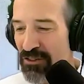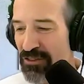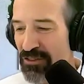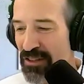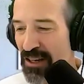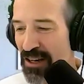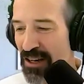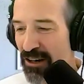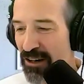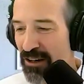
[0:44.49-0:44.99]

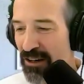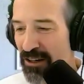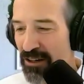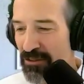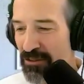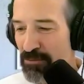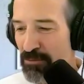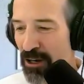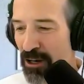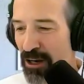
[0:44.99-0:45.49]
Deren
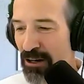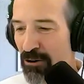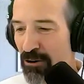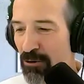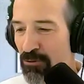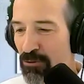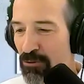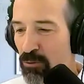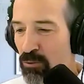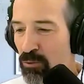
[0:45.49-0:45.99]
has bought
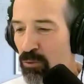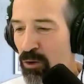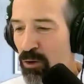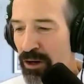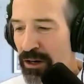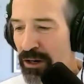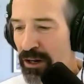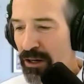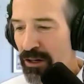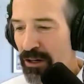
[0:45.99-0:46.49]
over
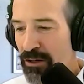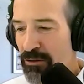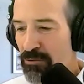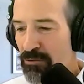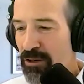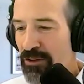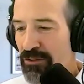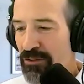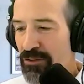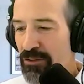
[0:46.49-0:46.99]
100
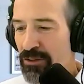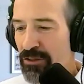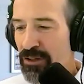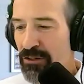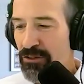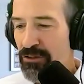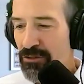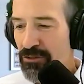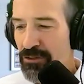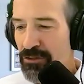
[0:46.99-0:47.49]
residential